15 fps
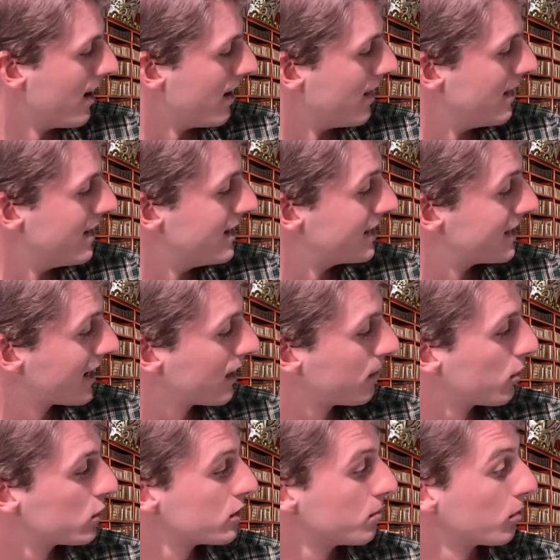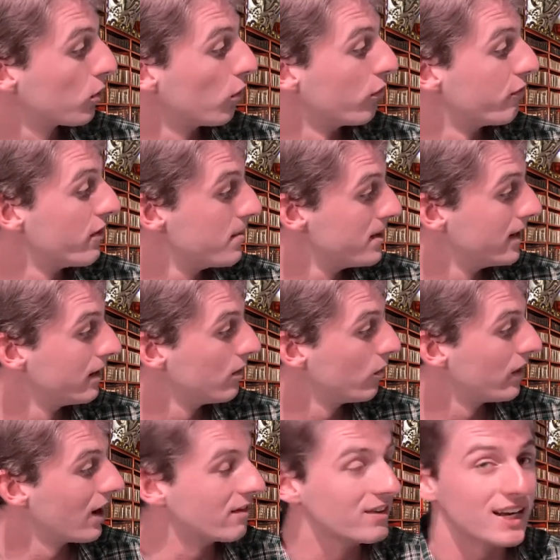The second person plural feminine, we
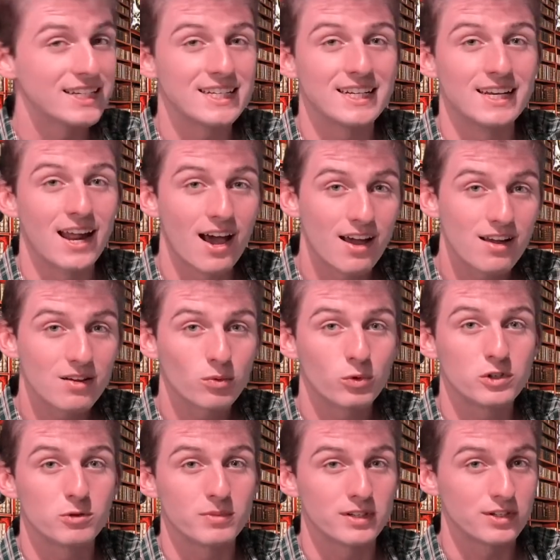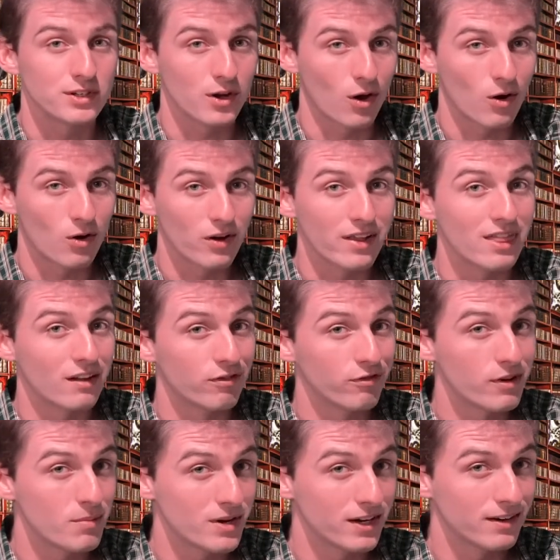have atina, which means y'all in the
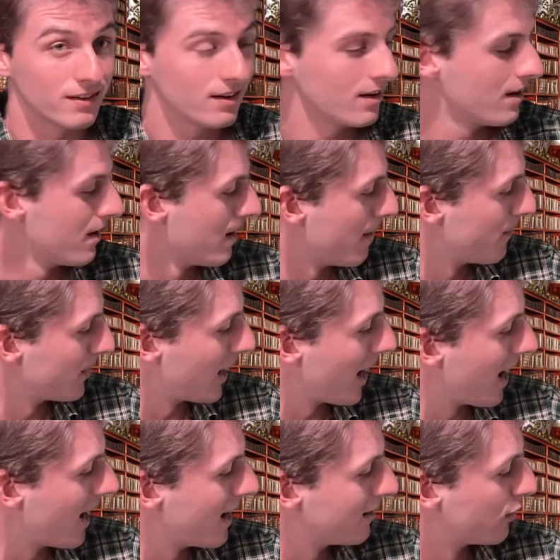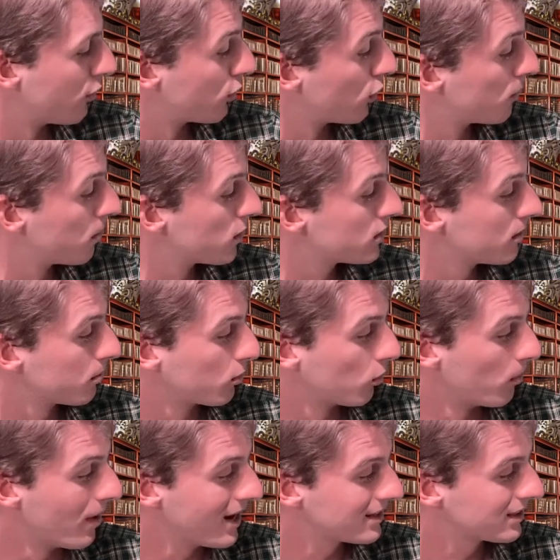feminine. And the third person plural
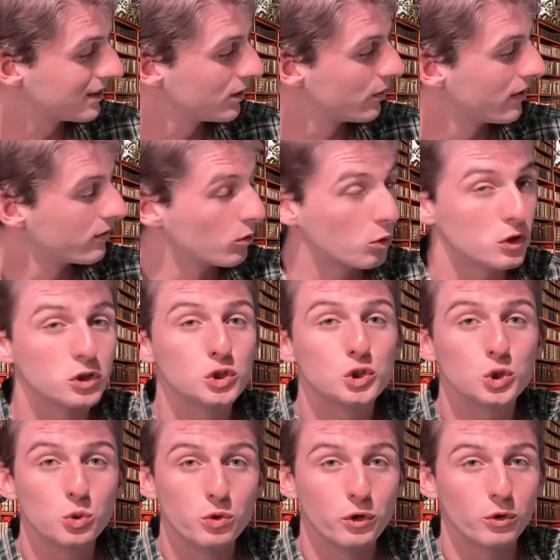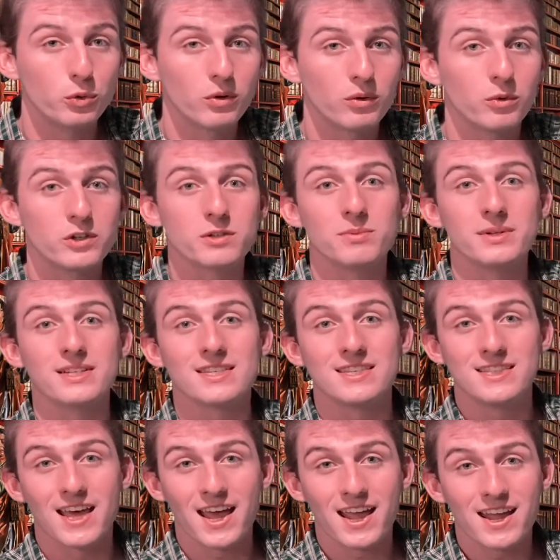masculine, we have the word shunu, which means
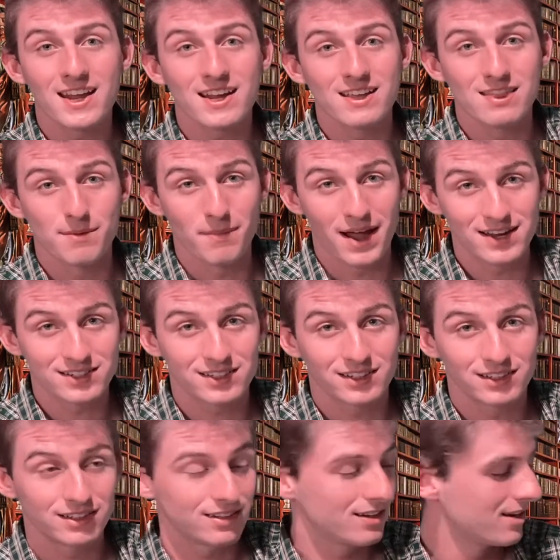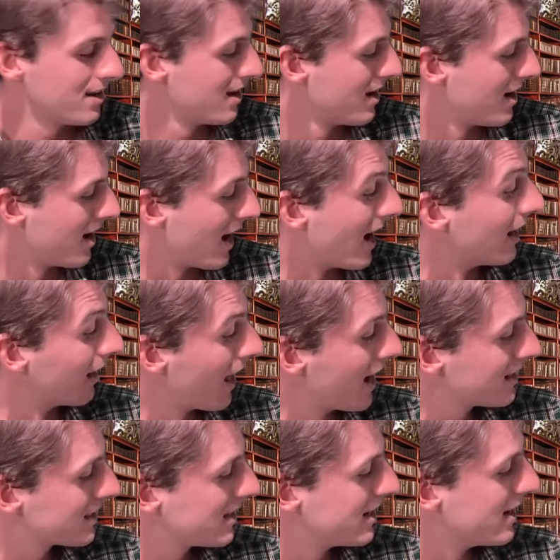they in the masculine. And
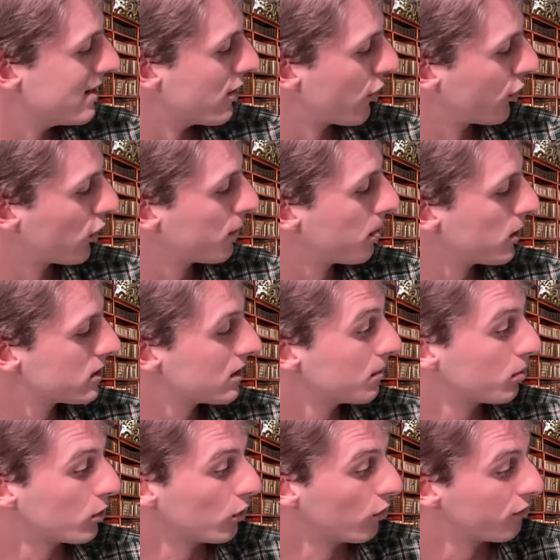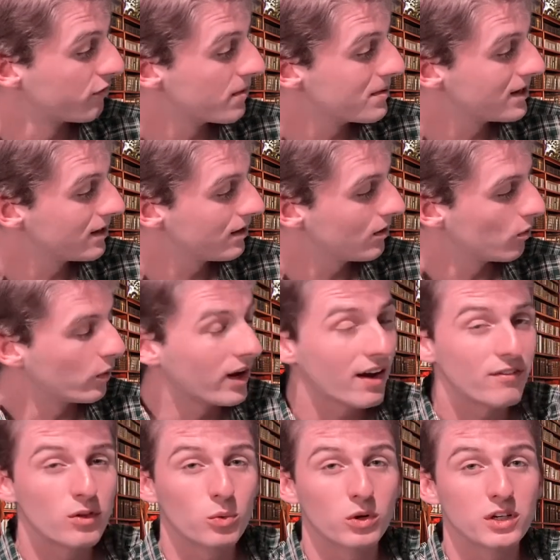lastly, in the third person plural feminine, we have
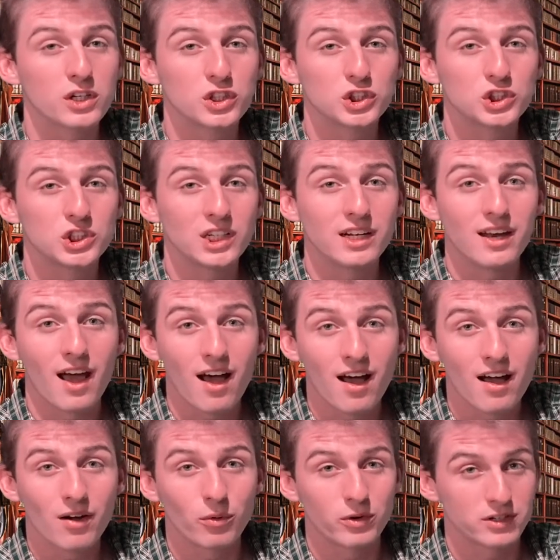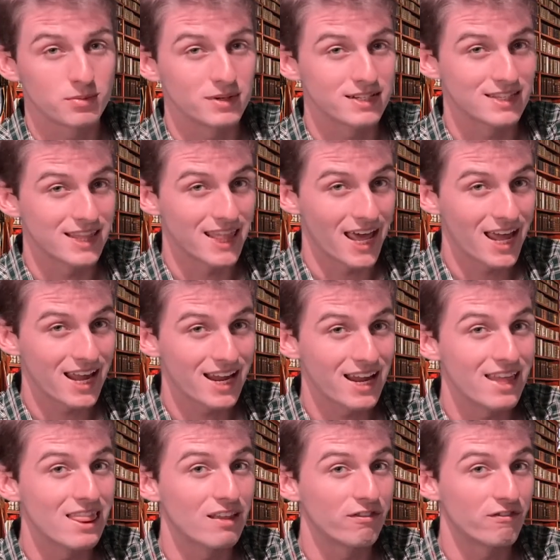the word shina, which means they
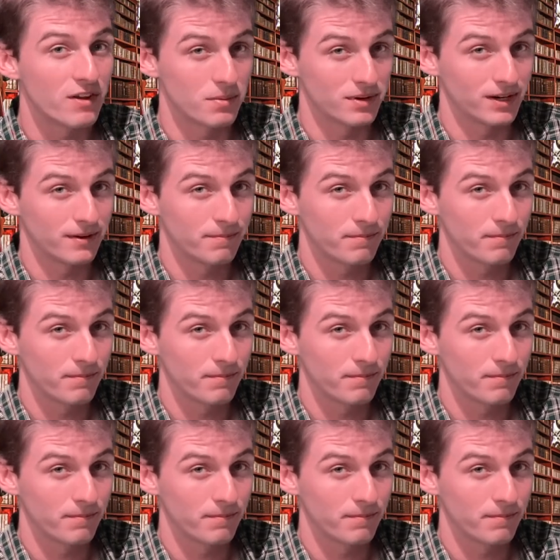in the feminine.